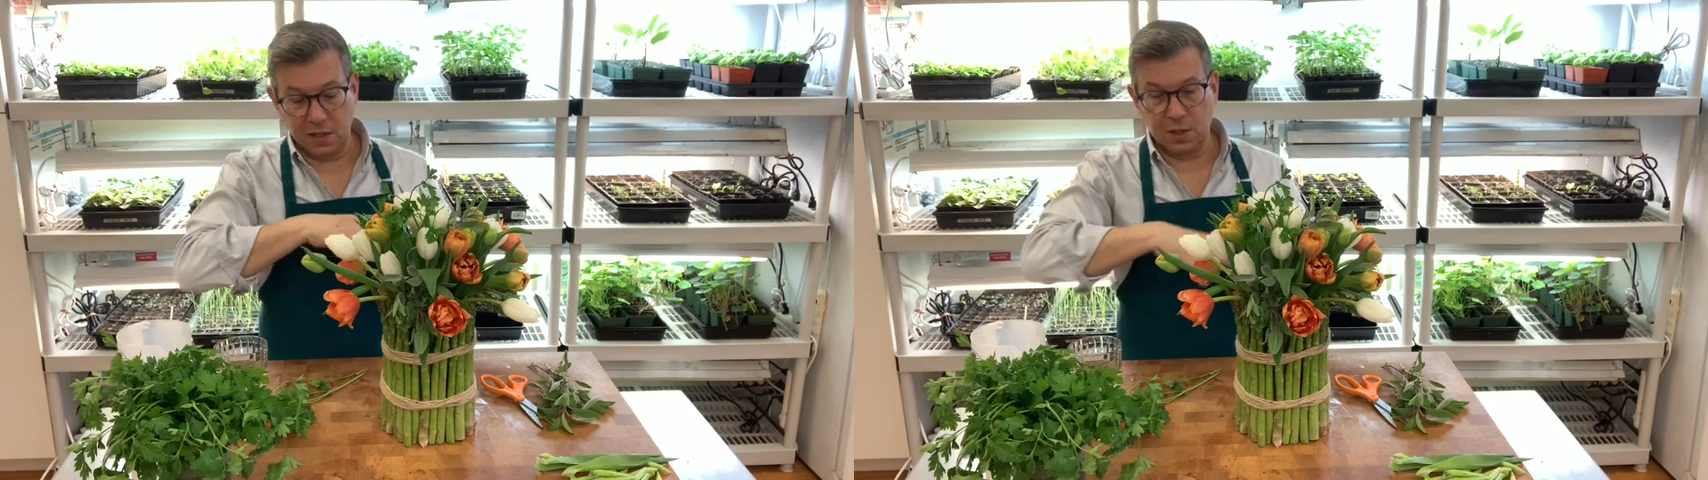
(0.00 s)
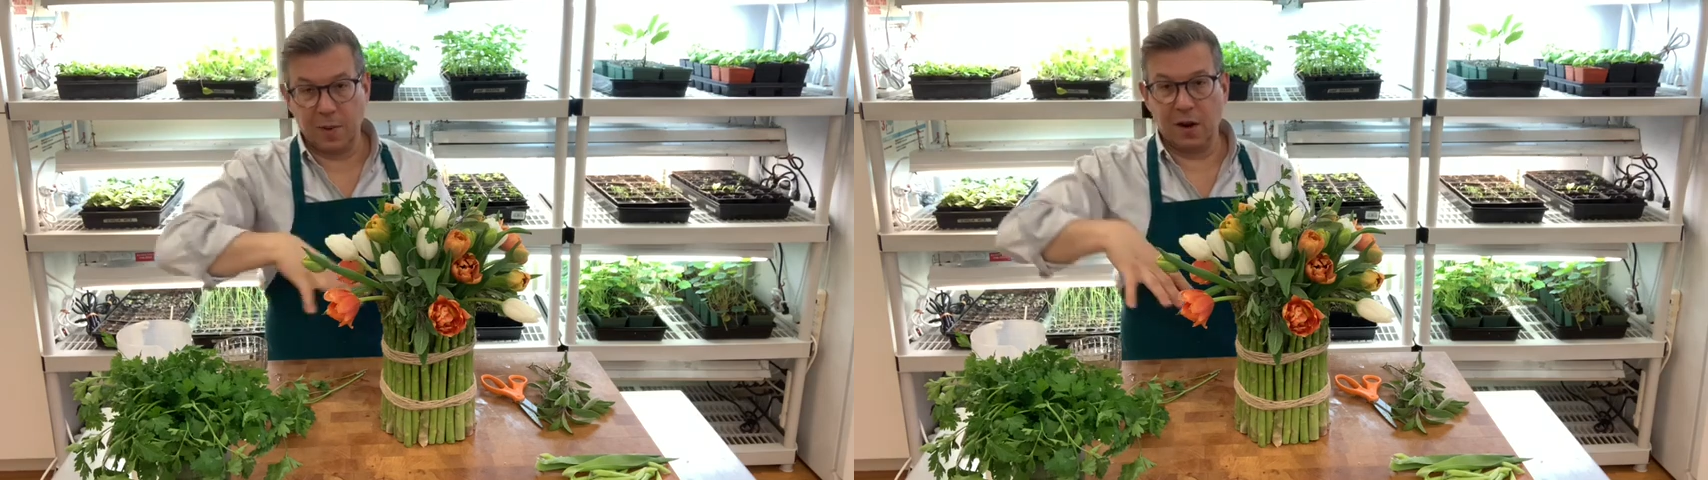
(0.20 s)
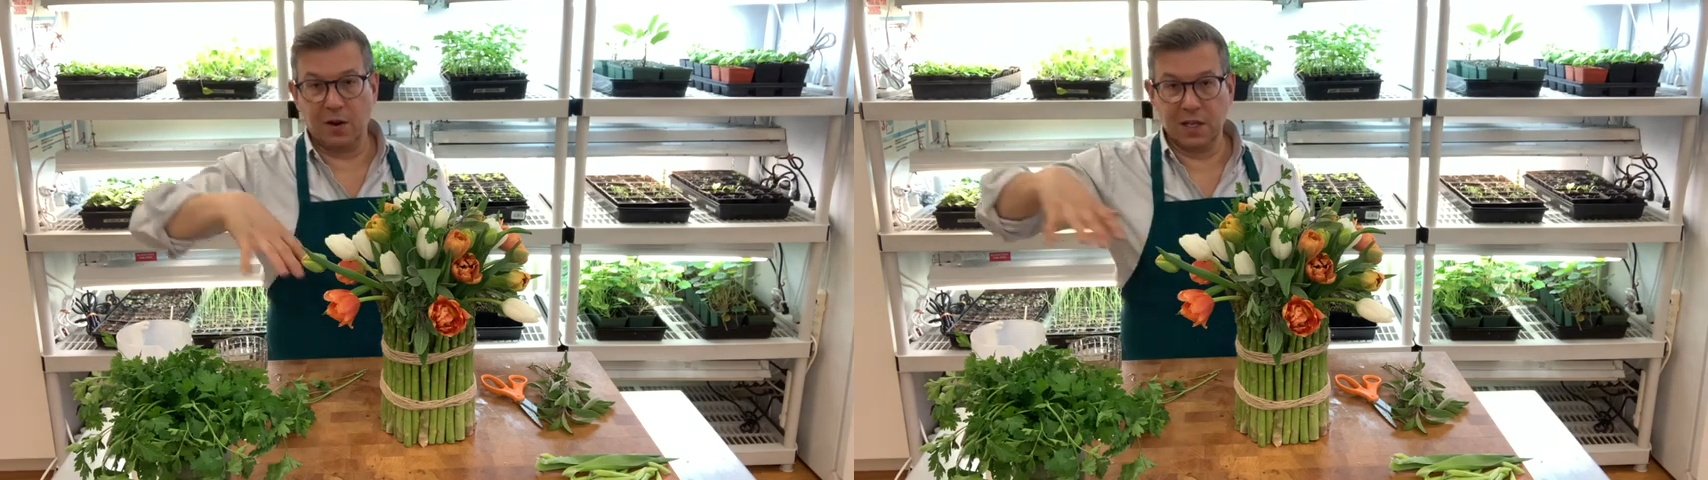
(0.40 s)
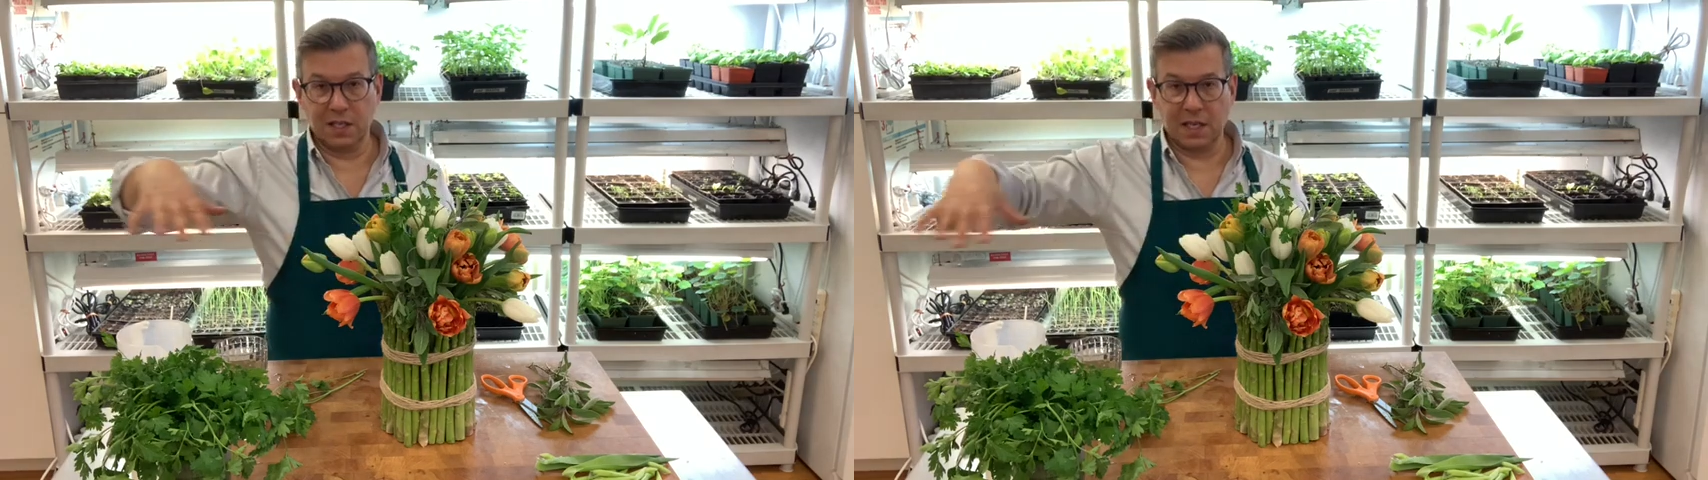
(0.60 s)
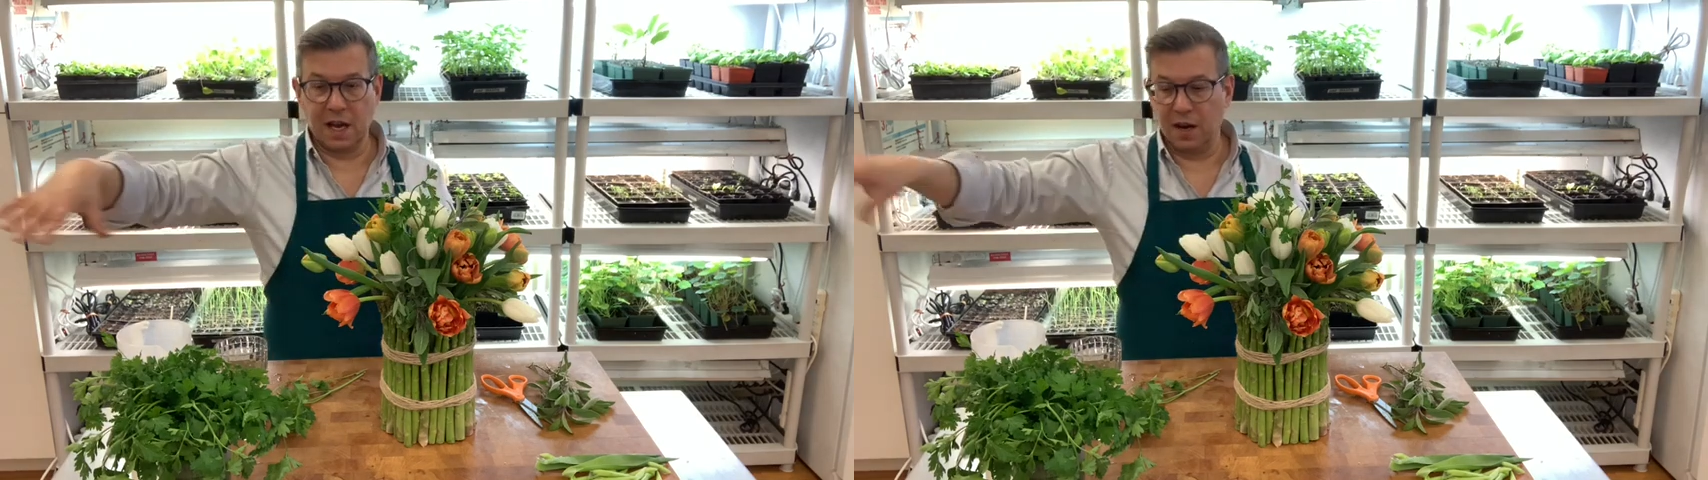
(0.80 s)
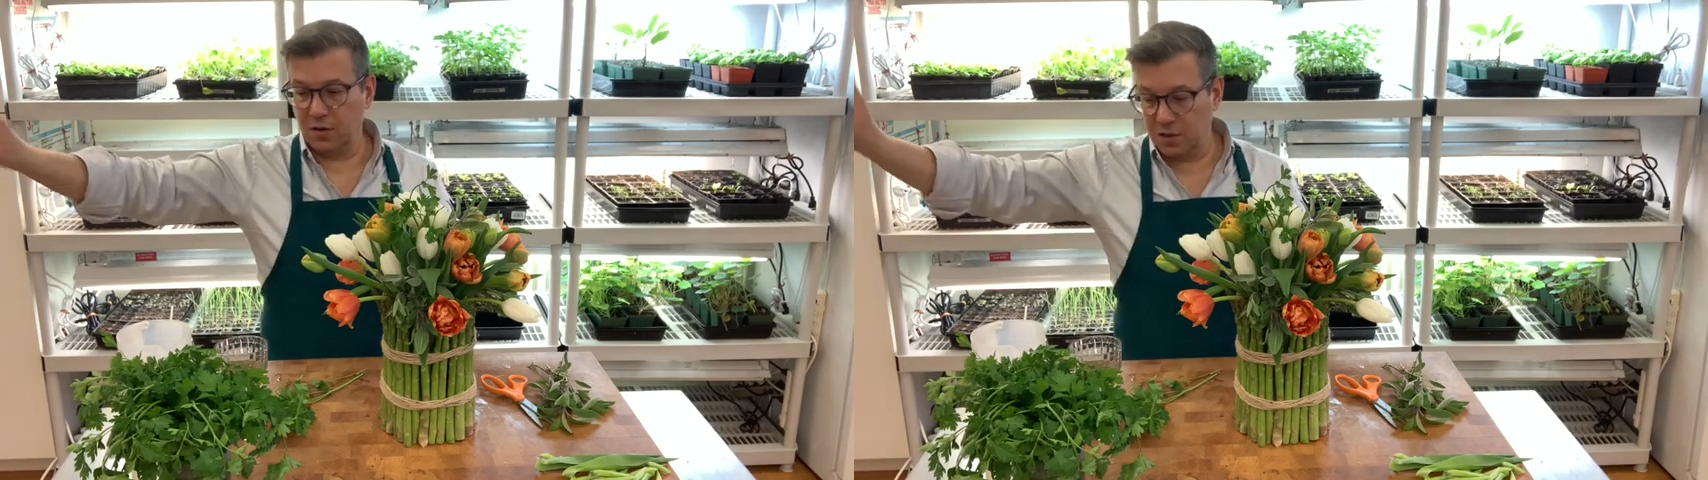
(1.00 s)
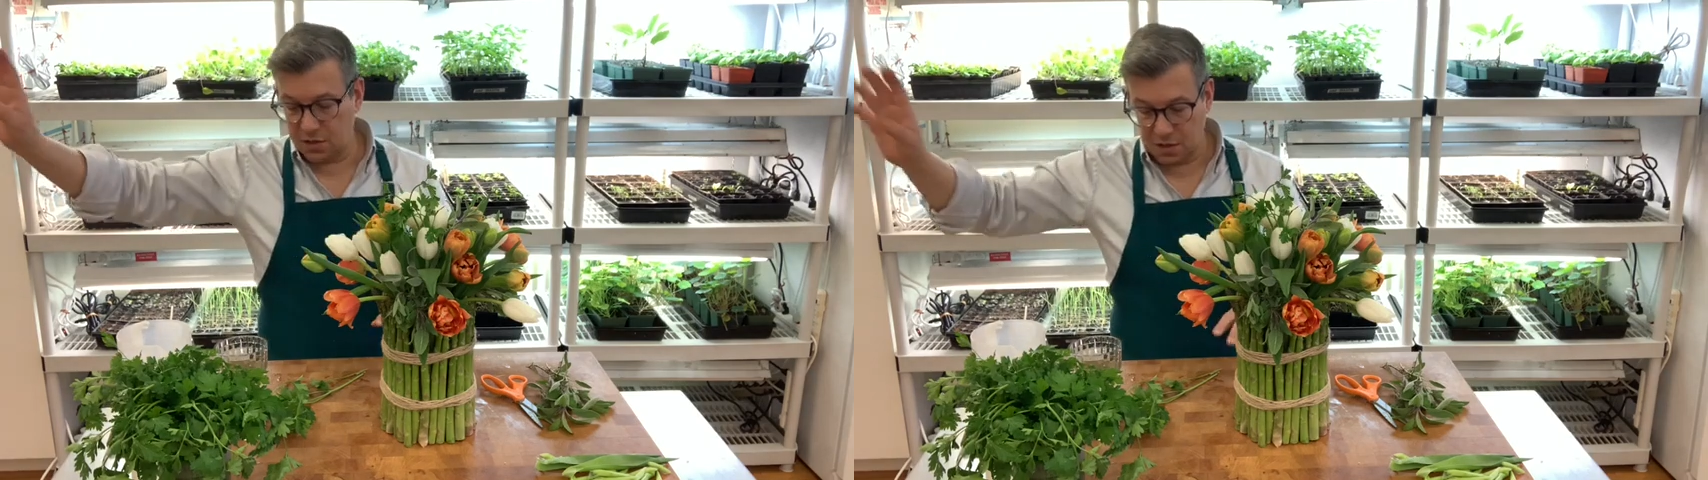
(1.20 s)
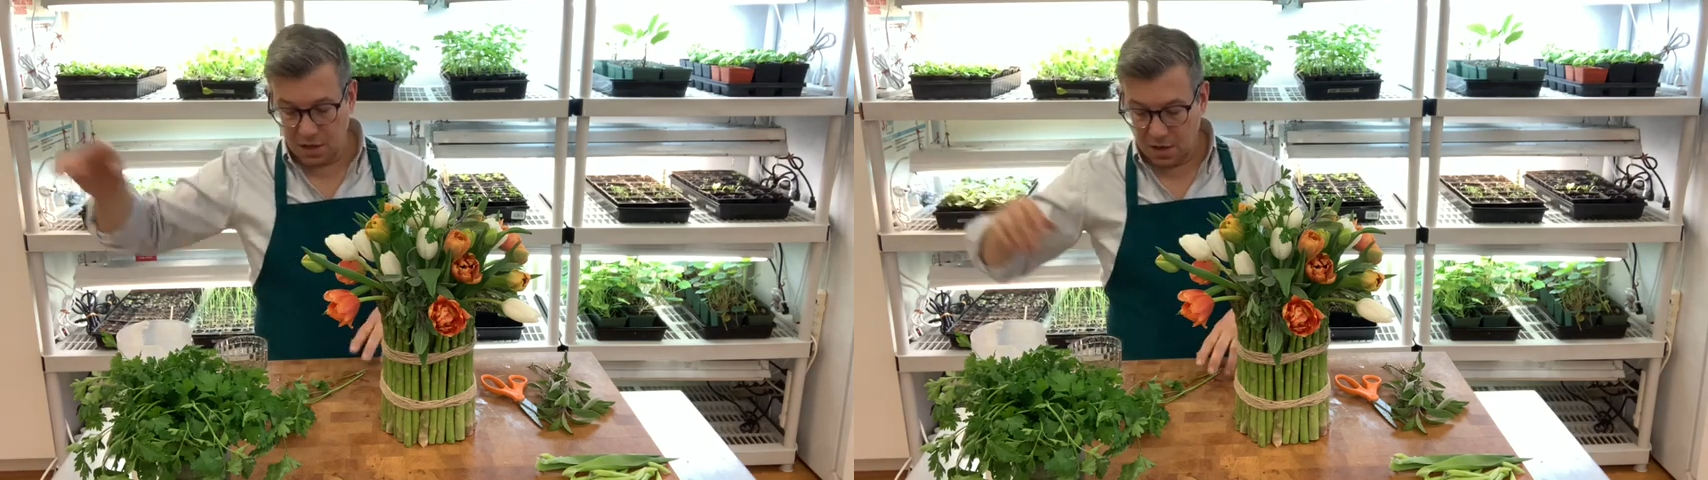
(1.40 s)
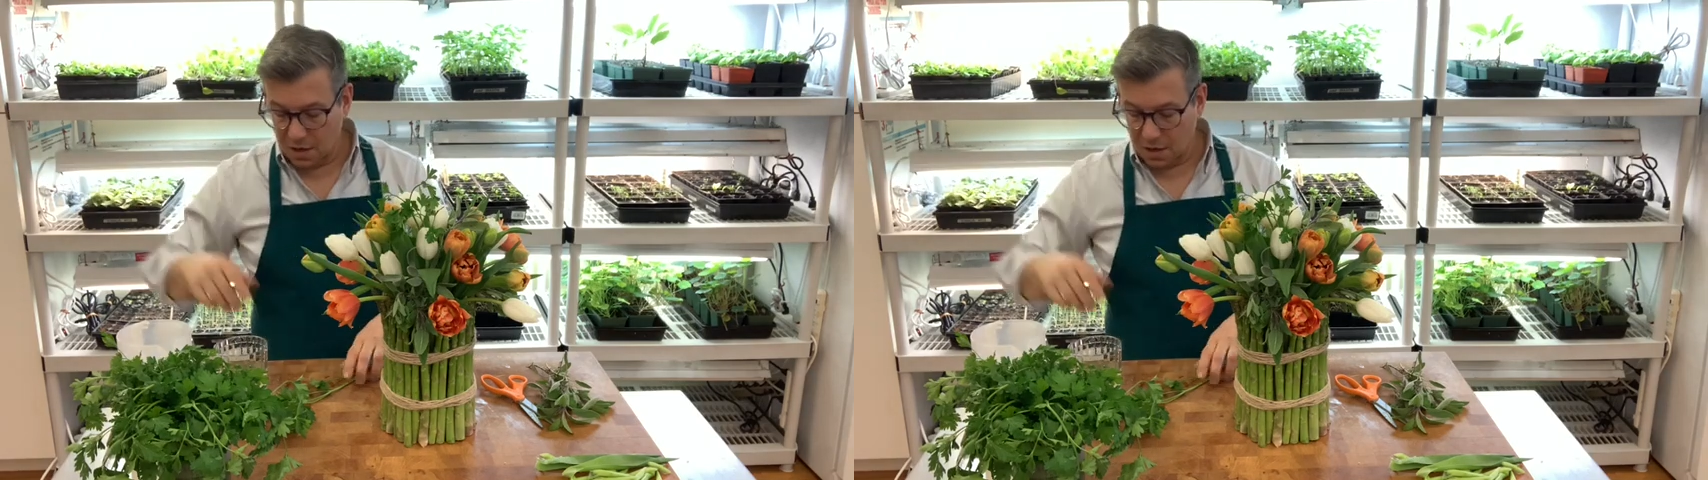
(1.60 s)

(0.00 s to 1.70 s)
asparagus, carrots,